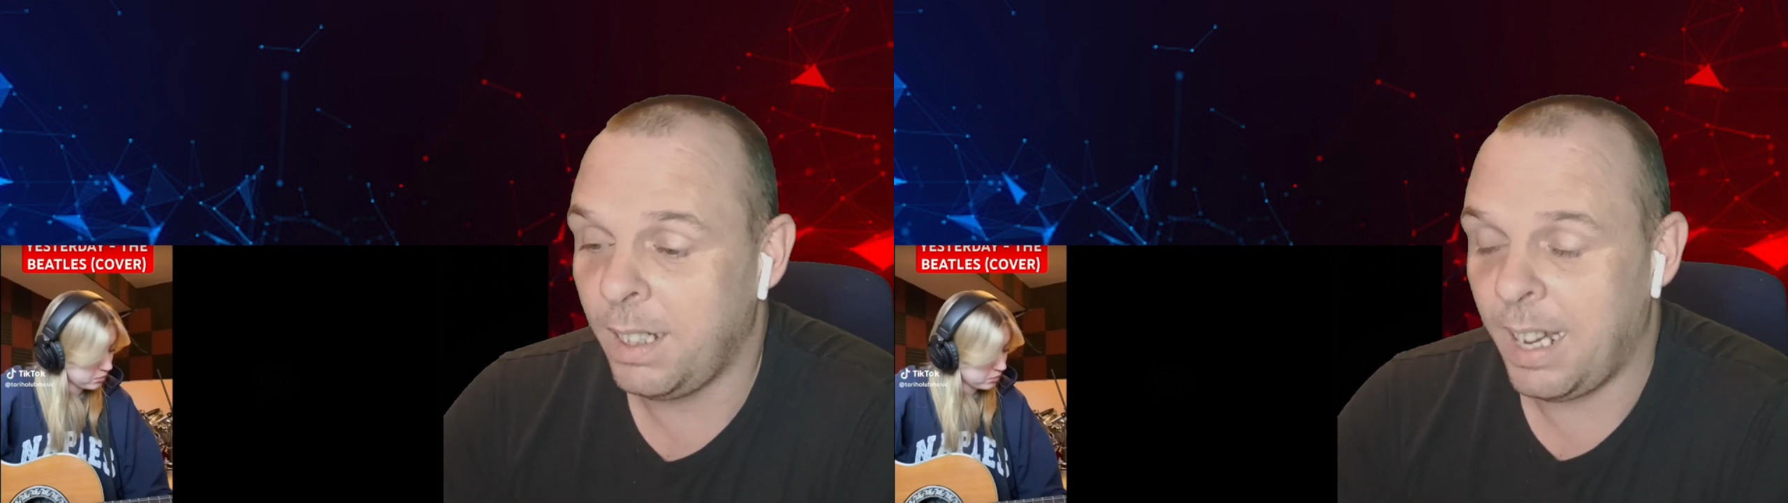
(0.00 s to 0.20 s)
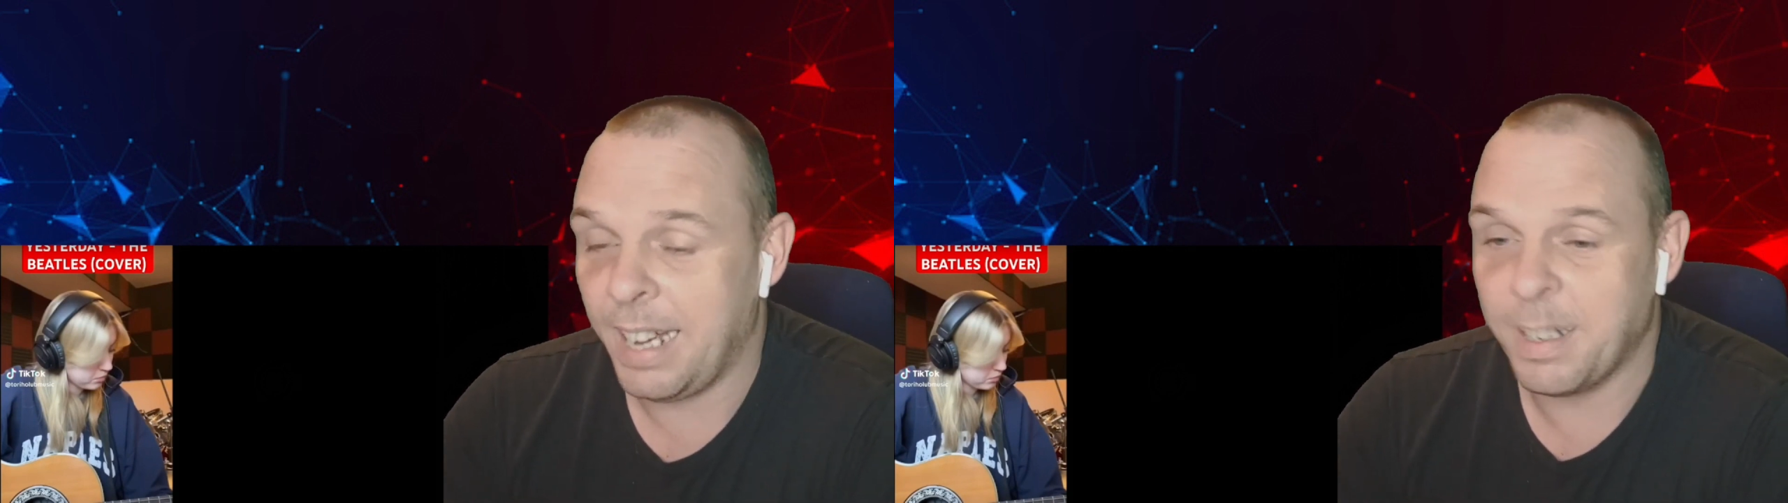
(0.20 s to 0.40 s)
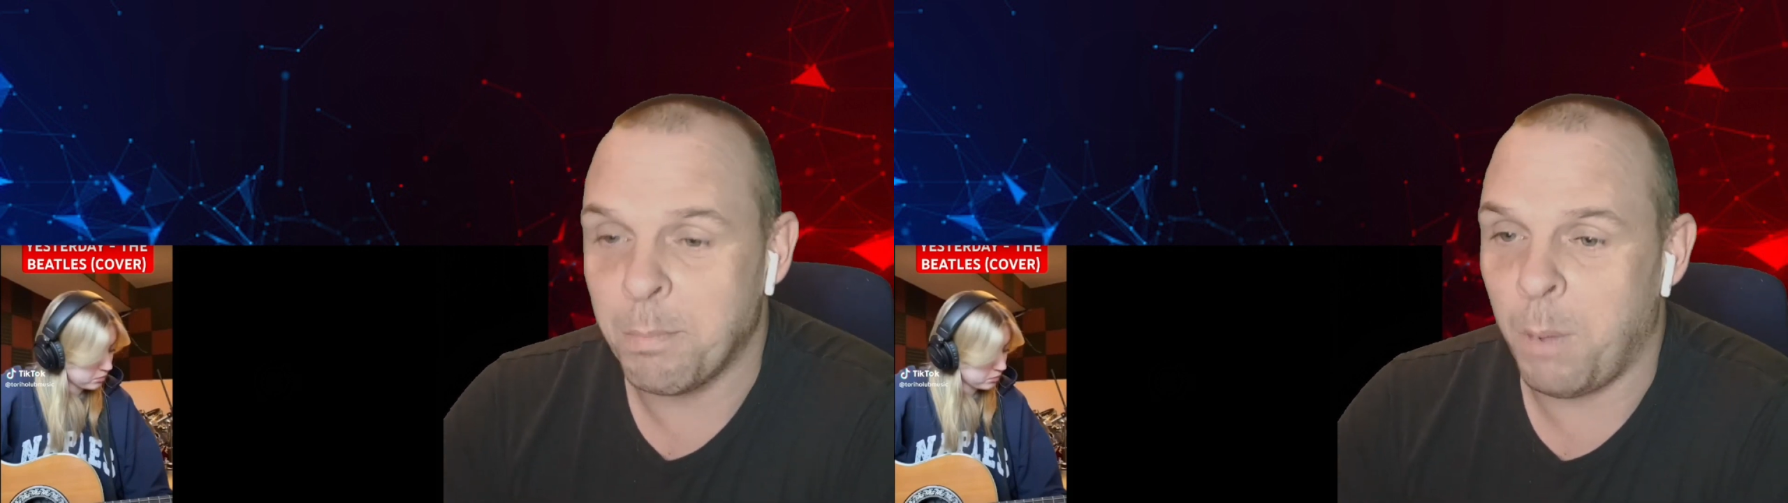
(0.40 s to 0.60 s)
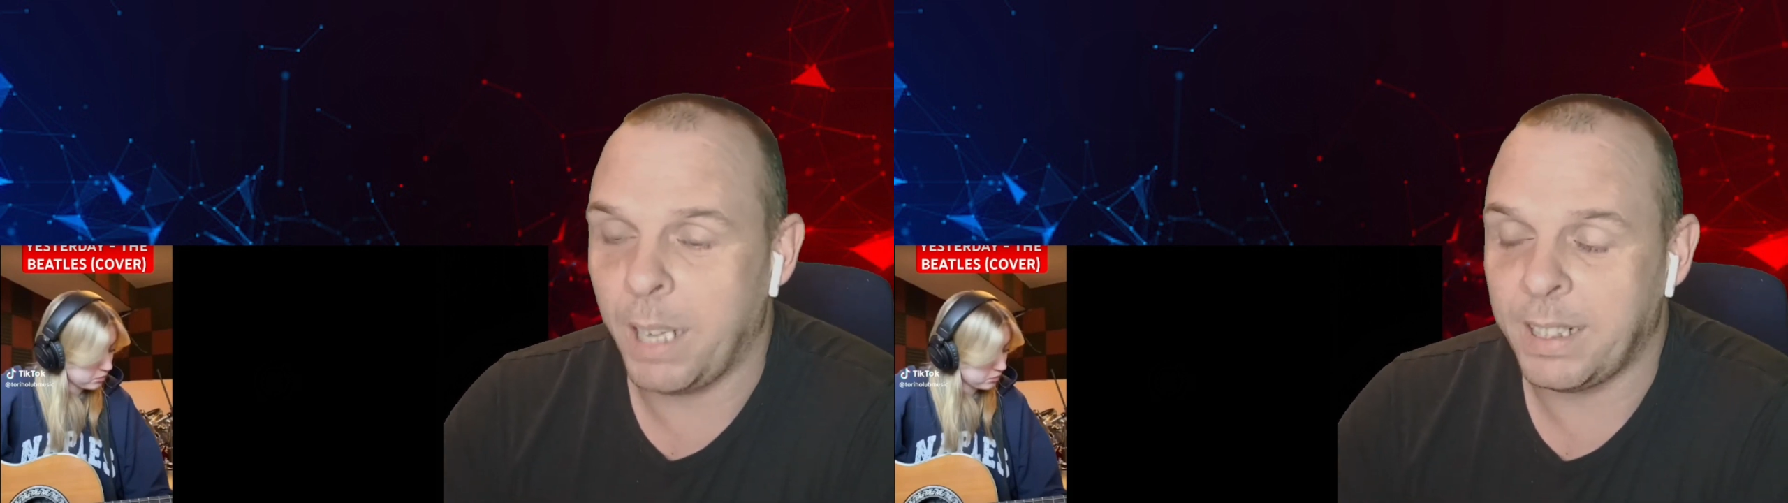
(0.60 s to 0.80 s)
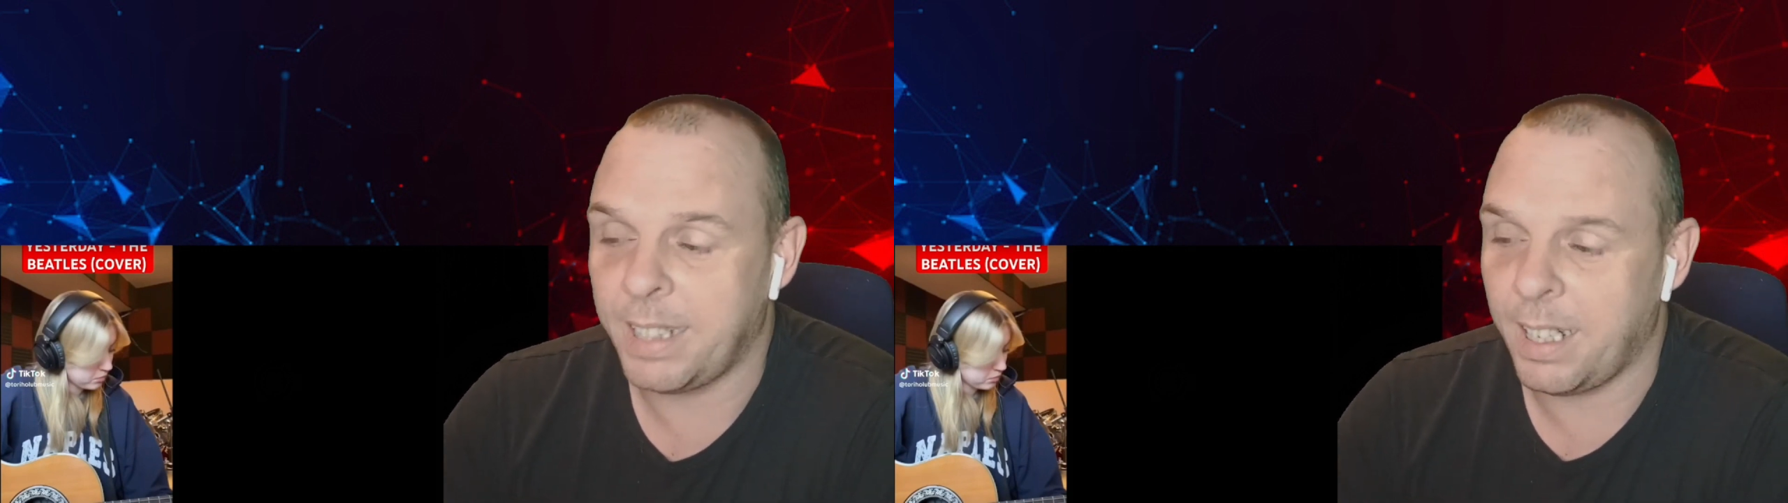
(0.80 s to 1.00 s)
how the
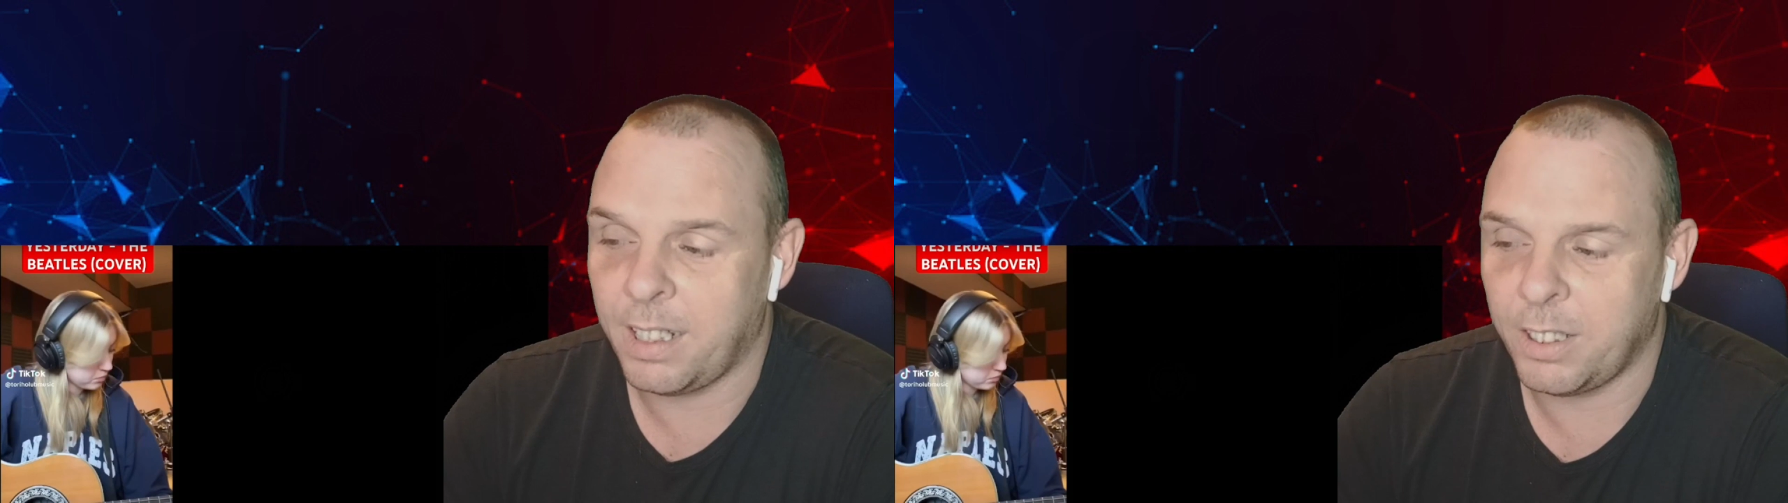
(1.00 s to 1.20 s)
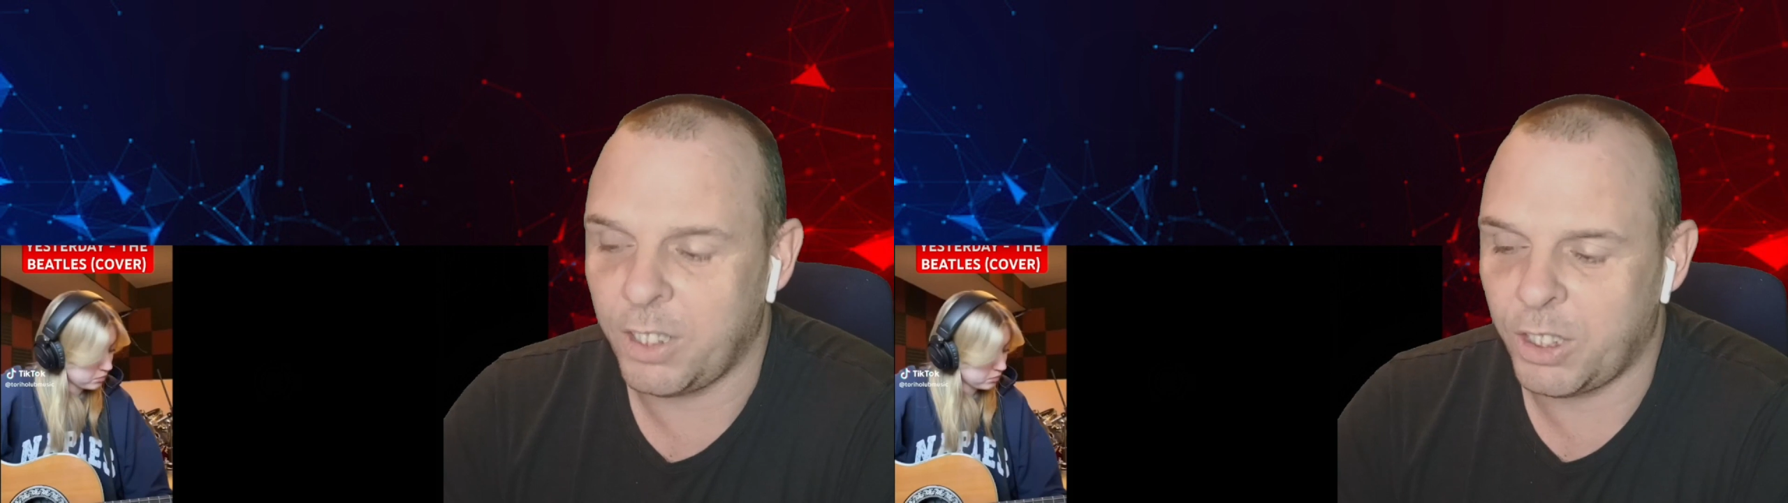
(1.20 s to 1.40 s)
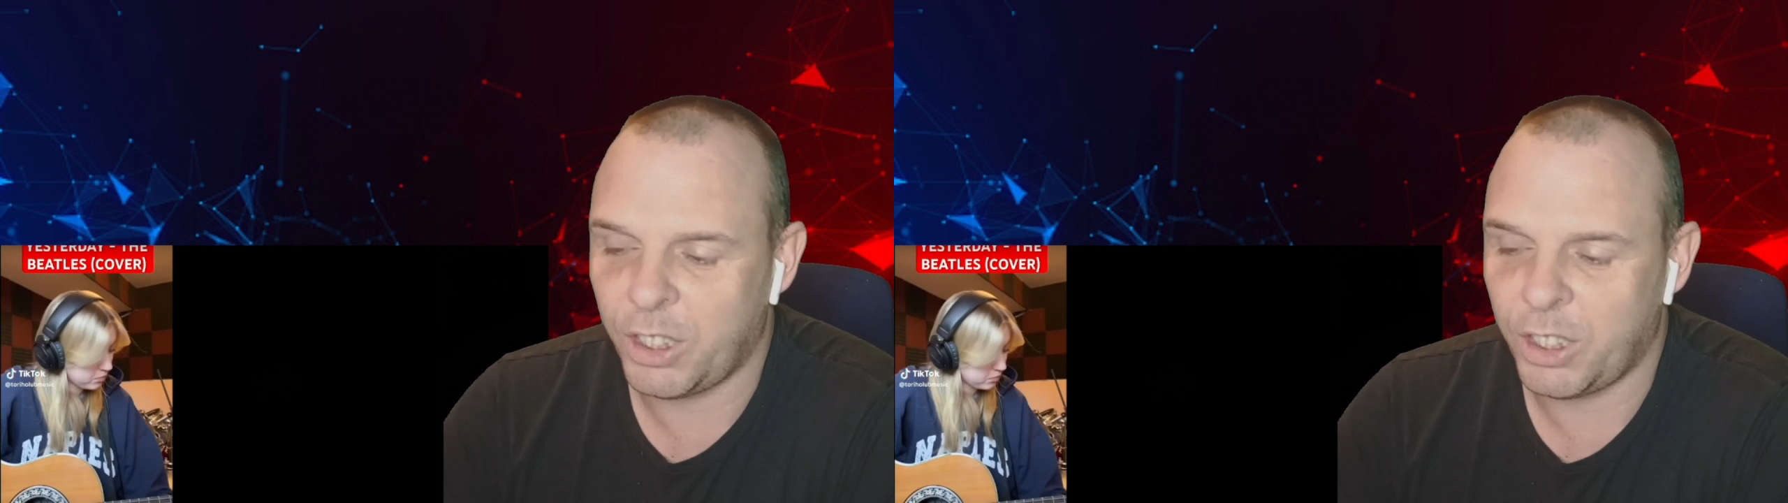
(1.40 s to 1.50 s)
mindset can just